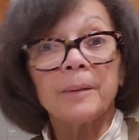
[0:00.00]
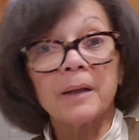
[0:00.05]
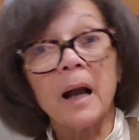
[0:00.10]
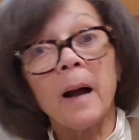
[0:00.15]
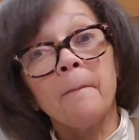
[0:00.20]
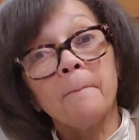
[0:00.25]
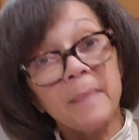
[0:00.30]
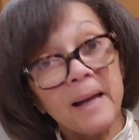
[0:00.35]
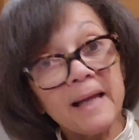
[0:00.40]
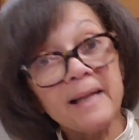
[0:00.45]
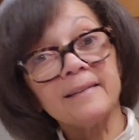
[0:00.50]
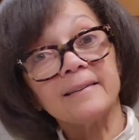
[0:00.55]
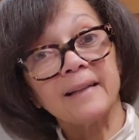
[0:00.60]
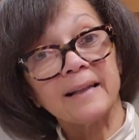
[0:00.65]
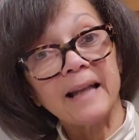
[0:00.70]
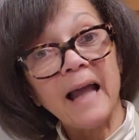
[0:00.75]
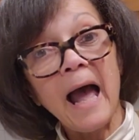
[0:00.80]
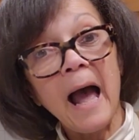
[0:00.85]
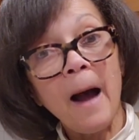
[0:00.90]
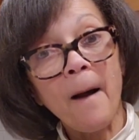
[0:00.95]
to be amazed
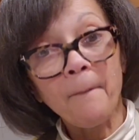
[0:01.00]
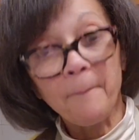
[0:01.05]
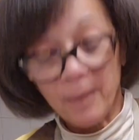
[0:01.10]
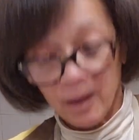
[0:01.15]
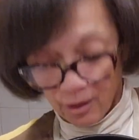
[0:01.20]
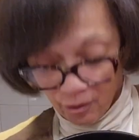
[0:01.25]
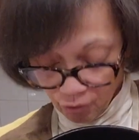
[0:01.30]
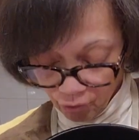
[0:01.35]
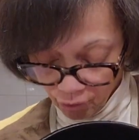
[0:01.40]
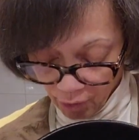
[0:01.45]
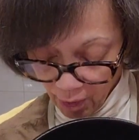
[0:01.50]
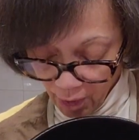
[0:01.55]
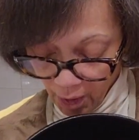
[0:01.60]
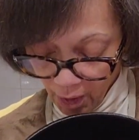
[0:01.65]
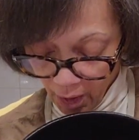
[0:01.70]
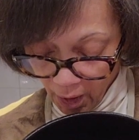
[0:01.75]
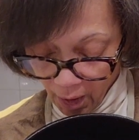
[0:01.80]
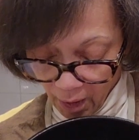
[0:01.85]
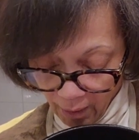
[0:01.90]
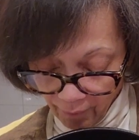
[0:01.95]
at how much
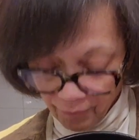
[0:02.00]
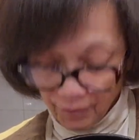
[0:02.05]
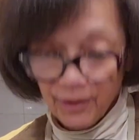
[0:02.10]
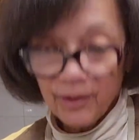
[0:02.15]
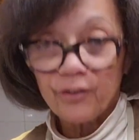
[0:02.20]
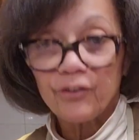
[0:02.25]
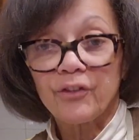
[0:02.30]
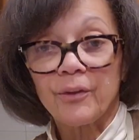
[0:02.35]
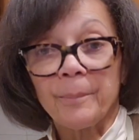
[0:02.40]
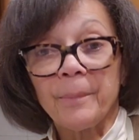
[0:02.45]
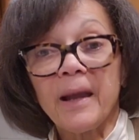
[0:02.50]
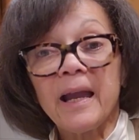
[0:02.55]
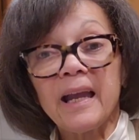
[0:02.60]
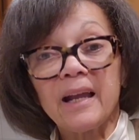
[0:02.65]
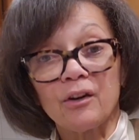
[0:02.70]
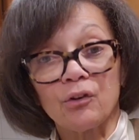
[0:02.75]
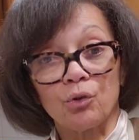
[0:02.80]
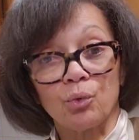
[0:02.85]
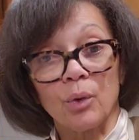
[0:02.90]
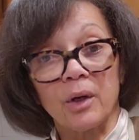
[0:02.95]
of this the
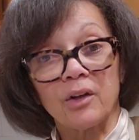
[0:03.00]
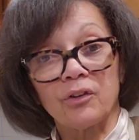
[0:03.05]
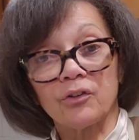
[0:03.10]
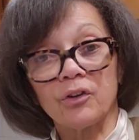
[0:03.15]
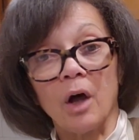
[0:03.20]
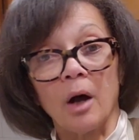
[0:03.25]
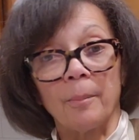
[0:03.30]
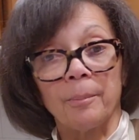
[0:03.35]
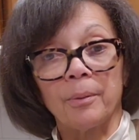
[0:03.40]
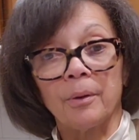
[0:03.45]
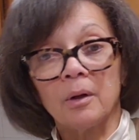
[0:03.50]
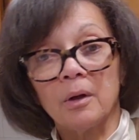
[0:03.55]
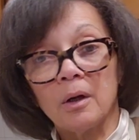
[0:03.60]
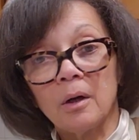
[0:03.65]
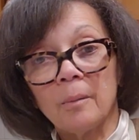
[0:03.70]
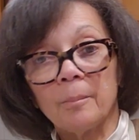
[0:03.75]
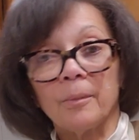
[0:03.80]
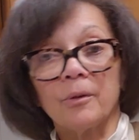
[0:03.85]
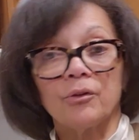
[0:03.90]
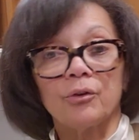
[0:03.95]
pan drinks up.
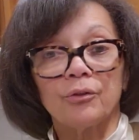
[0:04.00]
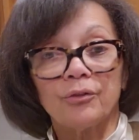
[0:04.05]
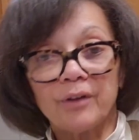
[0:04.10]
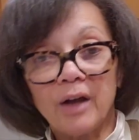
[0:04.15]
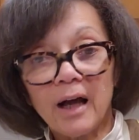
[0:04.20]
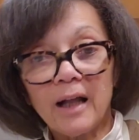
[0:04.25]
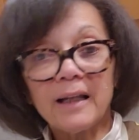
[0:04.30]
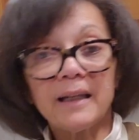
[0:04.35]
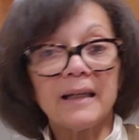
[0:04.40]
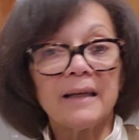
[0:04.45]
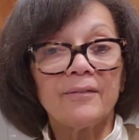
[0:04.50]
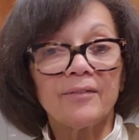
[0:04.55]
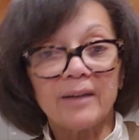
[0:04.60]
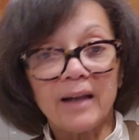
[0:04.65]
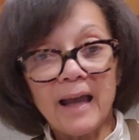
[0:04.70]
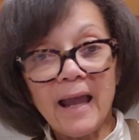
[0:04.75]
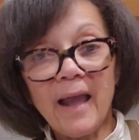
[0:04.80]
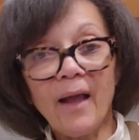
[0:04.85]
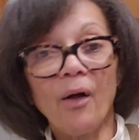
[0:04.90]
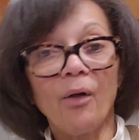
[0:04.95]
But you've got to give it
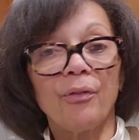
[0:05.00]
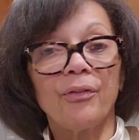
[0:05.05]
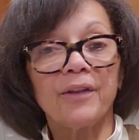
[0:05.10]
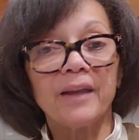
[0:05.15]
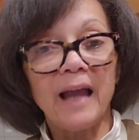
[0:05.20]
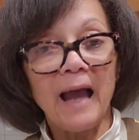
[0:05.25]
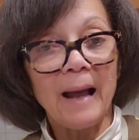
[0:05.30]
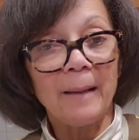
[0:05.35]
a healthy